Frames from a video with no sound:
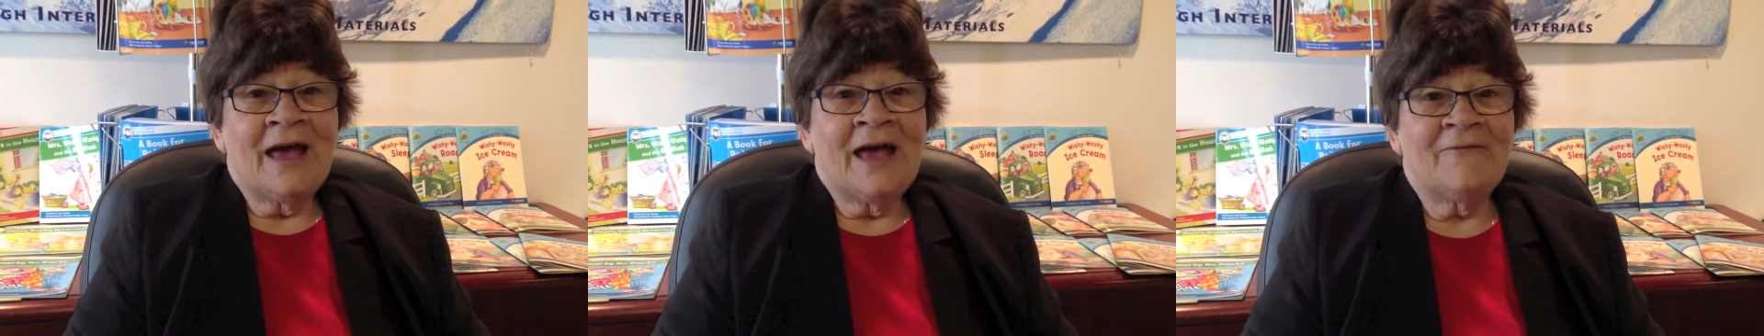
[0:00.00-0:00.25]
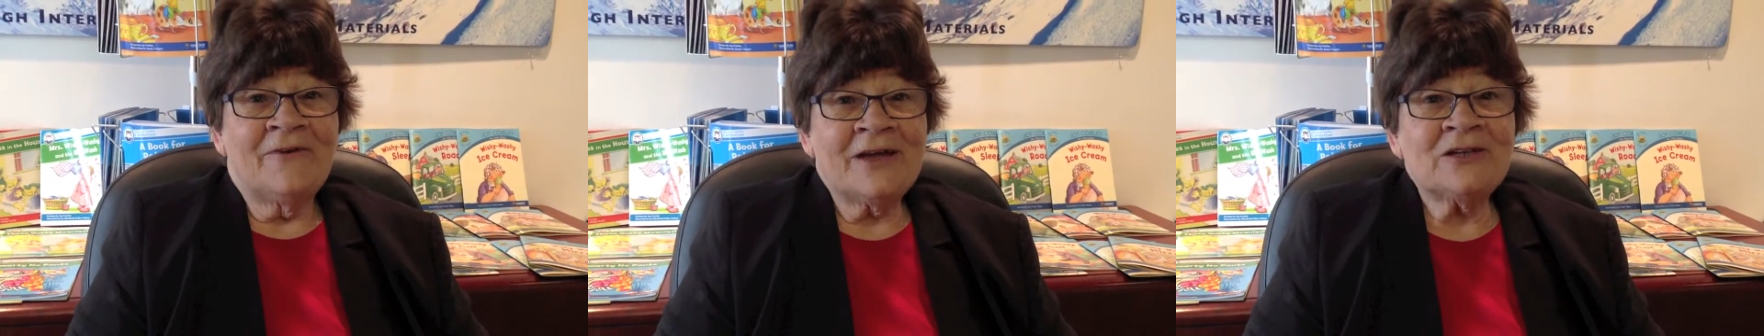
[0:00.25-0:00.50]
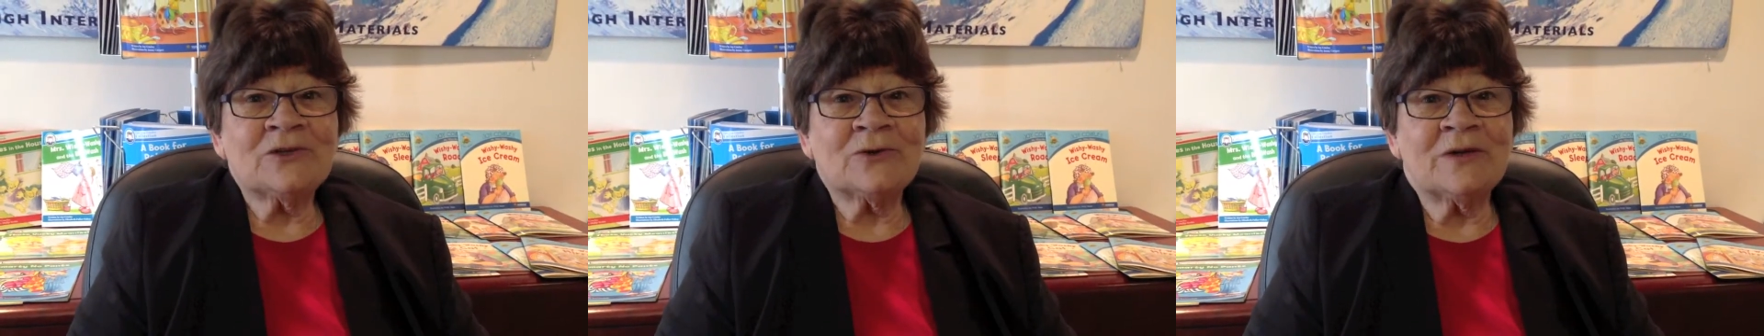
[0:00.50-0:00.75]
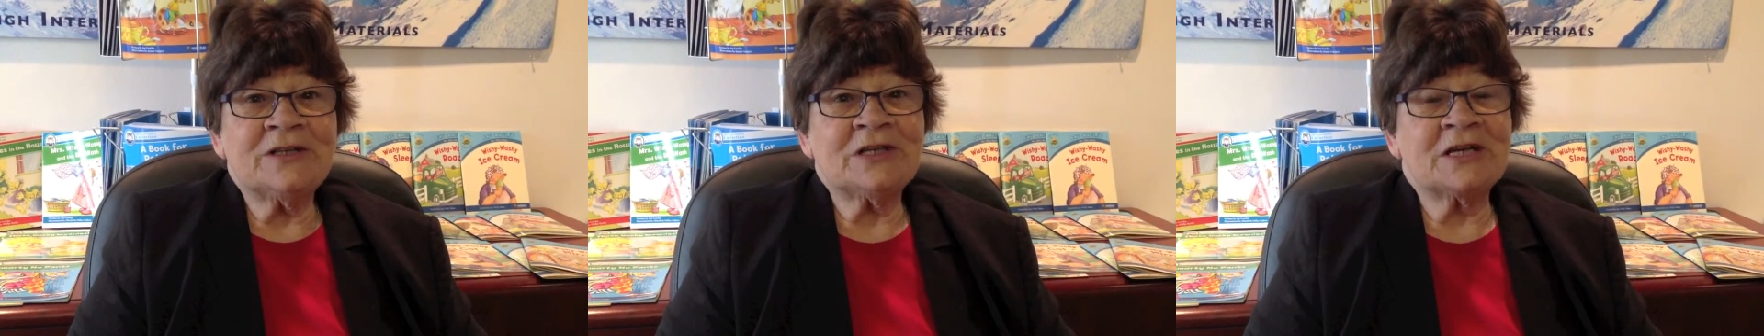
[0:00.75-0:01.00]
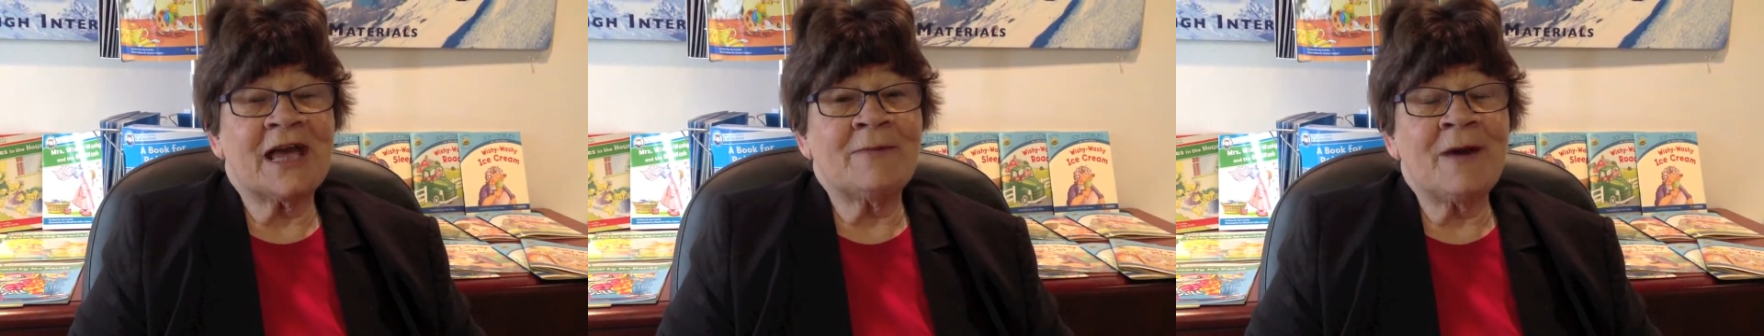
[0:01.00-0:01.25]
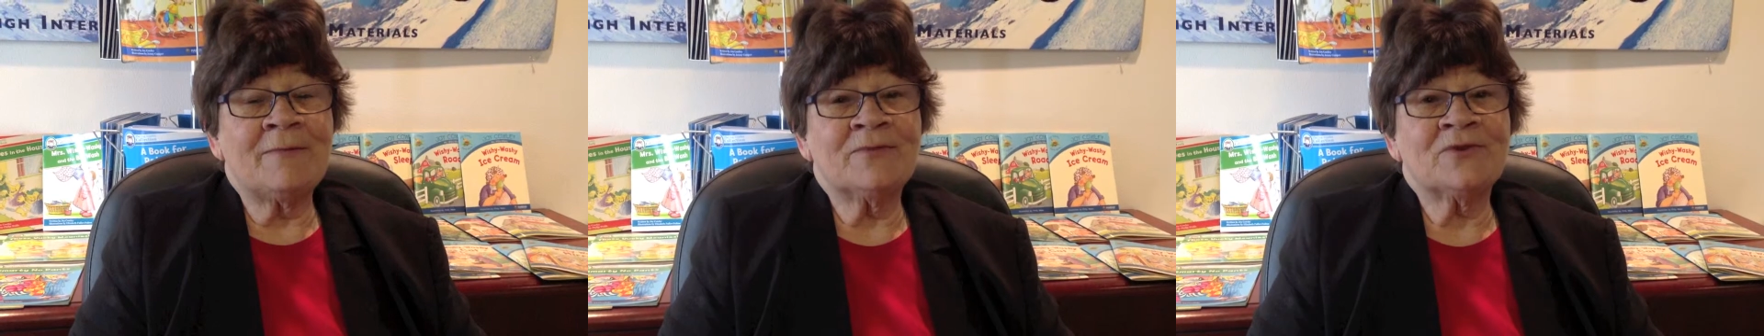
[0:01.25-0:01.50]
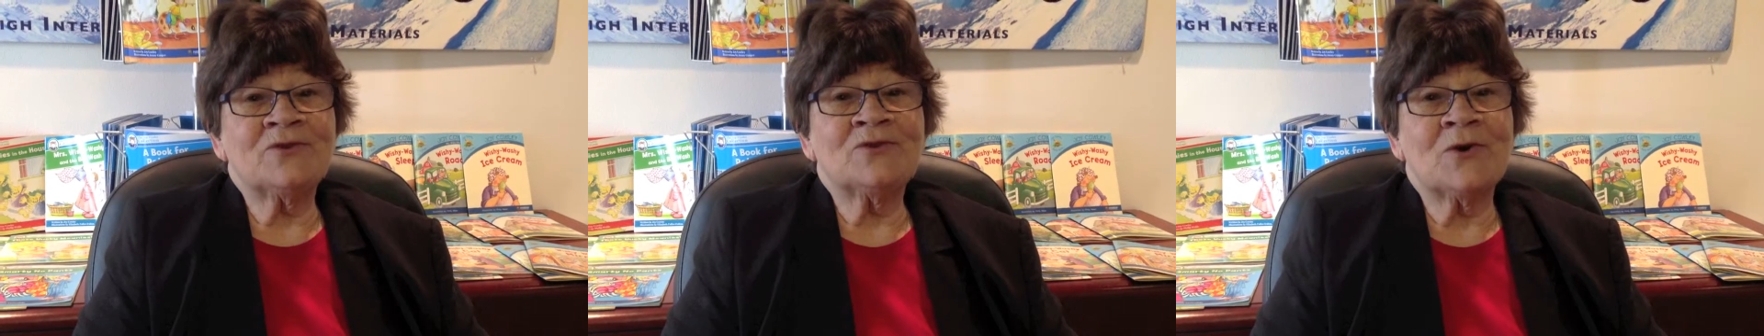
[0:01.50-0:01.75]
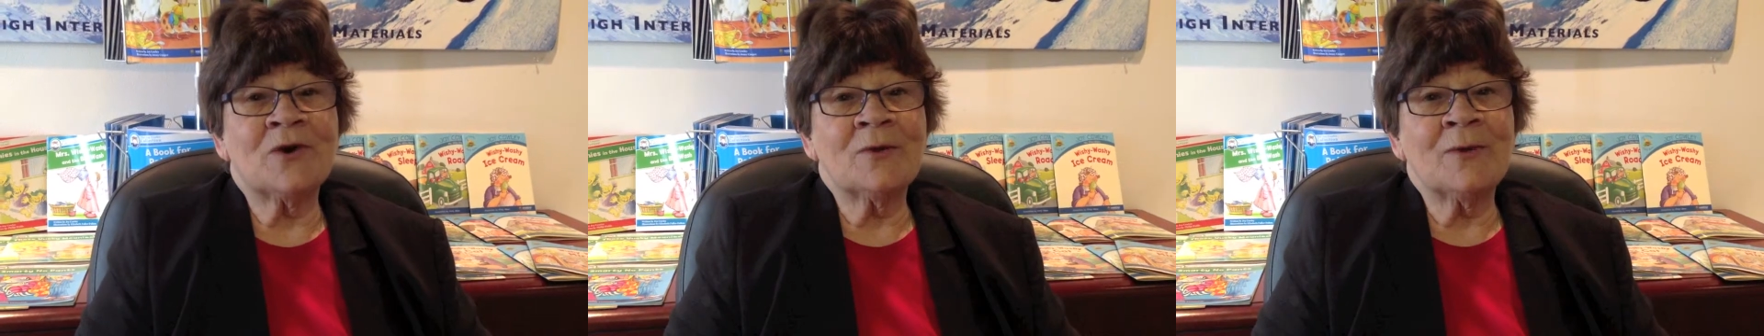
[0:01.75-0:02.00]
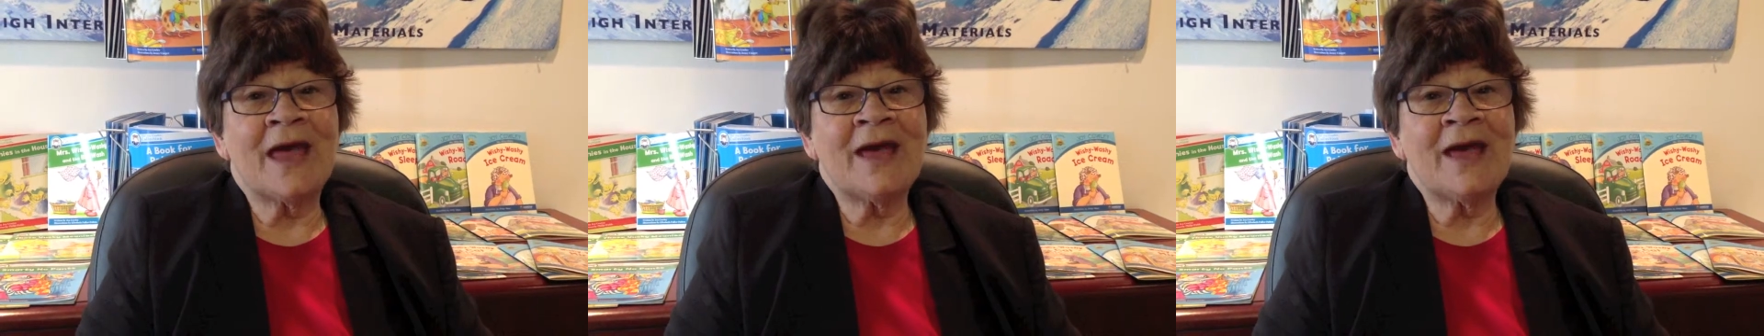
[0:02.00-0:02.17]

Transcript: Eventually, she came up with the drawing we